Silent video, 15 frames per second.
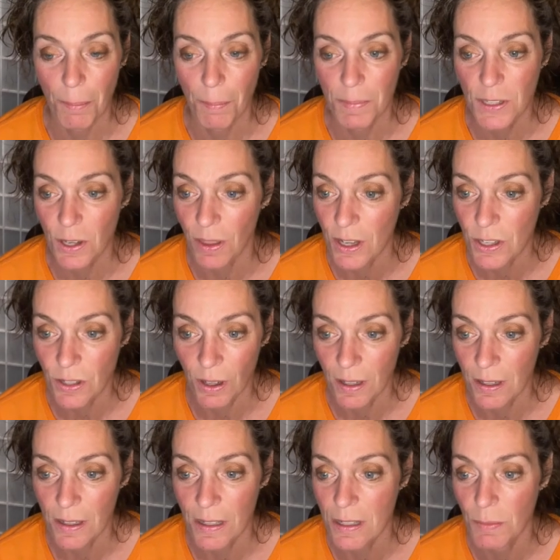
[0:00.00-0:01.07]
So they started
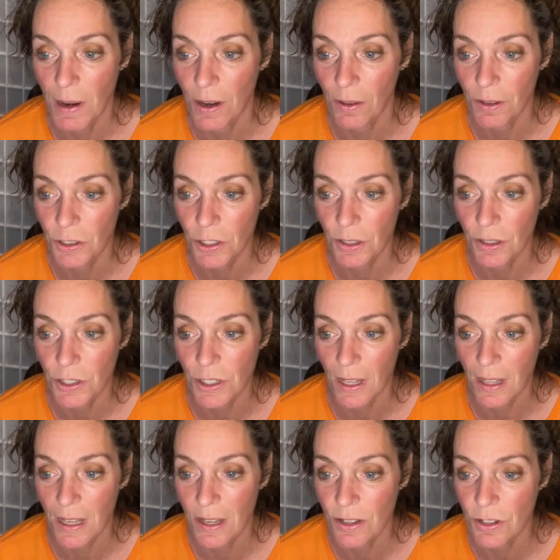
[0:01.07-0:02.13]
to dismantle the church and
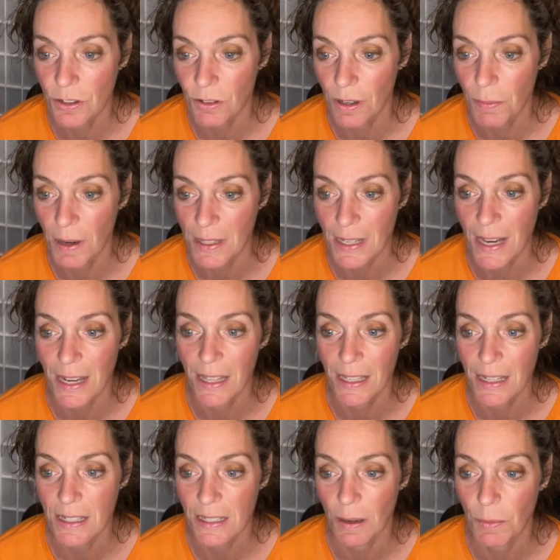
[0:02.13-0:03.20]
the history by taking
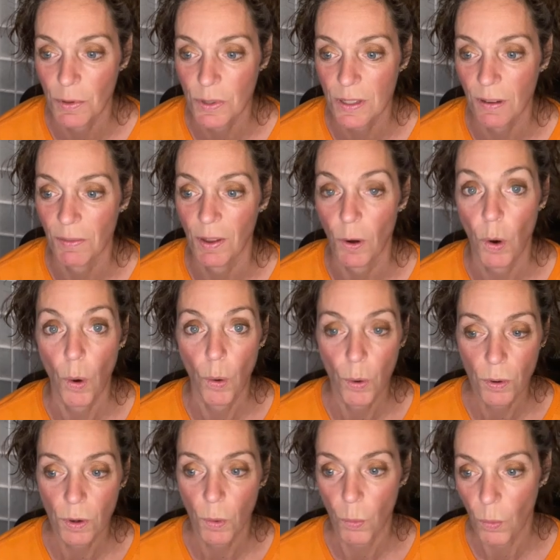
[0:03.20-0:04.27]
these symbols of the
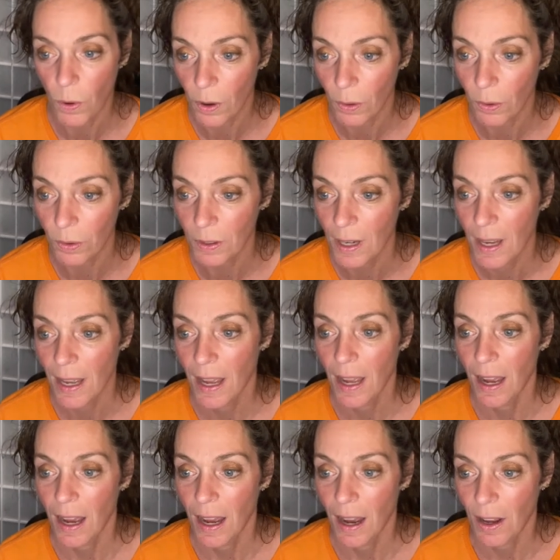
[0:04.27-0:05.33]
old world
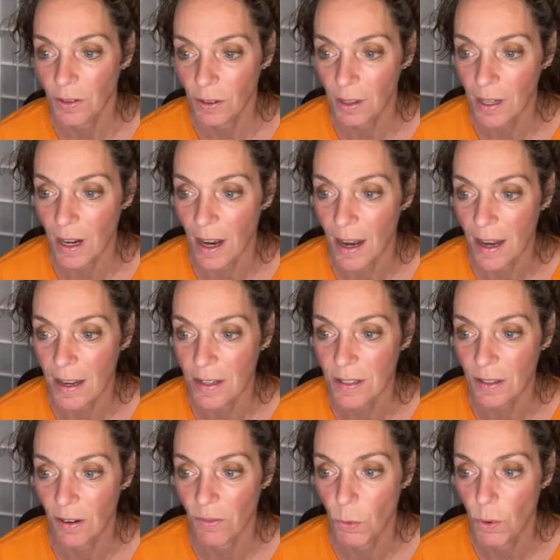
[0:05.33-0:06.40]
under the guise
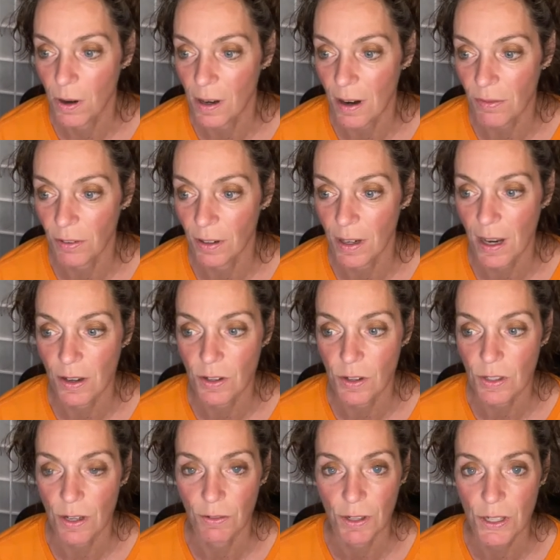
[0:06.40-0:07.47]
of war effort and
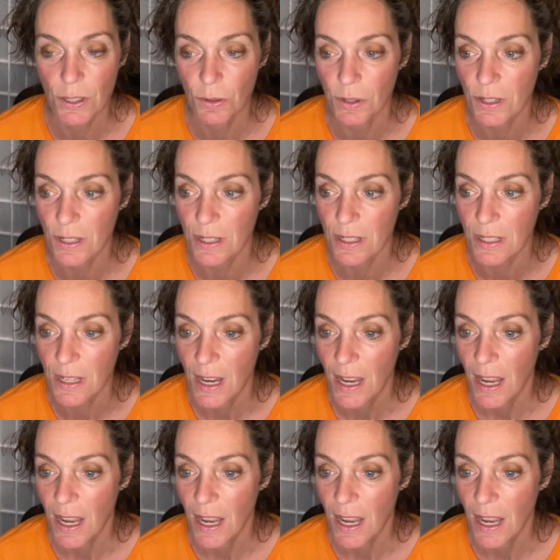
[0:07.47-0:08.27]
using resources.